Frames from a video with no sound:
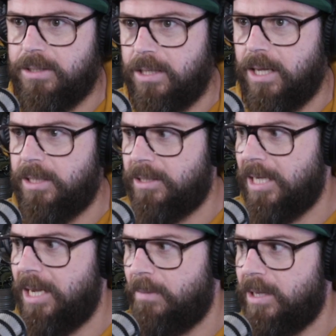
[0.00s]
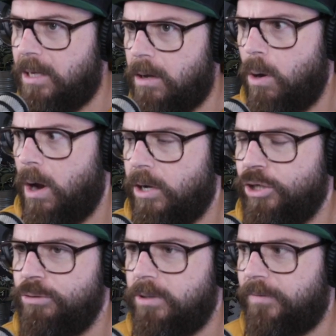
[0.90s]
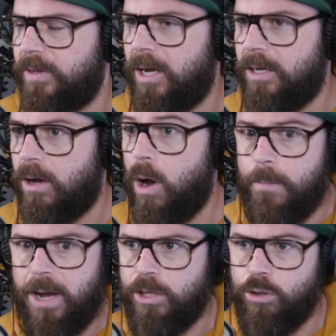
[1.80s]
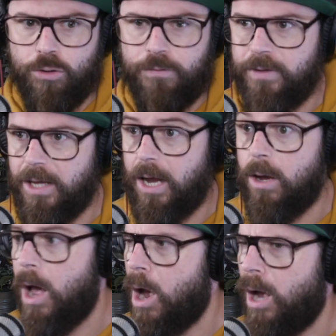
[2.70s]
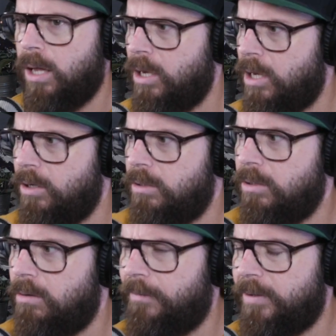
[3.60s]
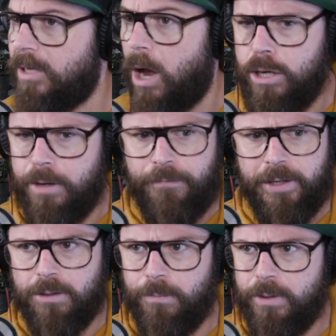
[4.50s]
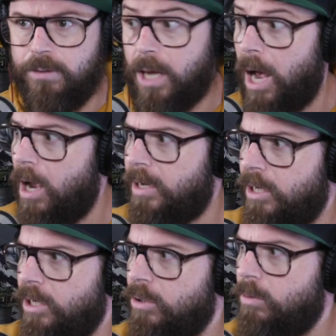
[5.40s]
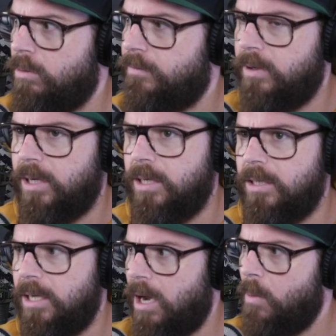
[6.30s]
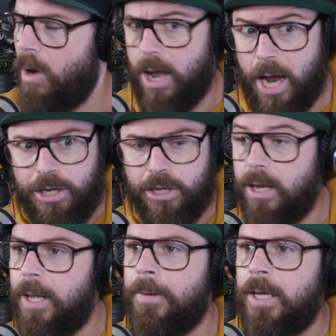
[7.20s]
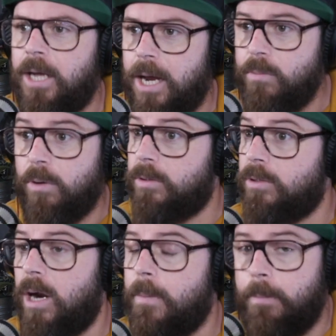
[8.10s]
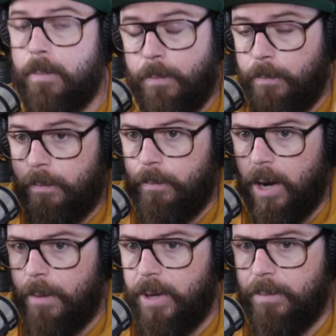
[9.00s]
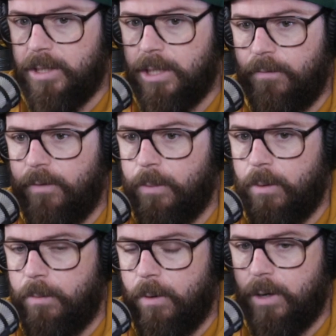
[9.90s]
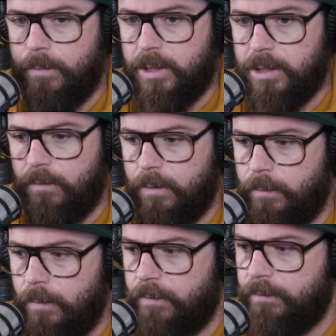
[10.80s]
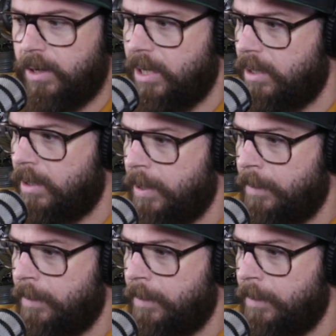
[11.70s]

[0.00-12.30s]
that they see in me that, I can use you for that. Oh, man, you're good for that. And you can do graphic design. Oh, you can fix computers. And you can do fucking DIY. And I'm not trying to like big myself up or give myself a fucking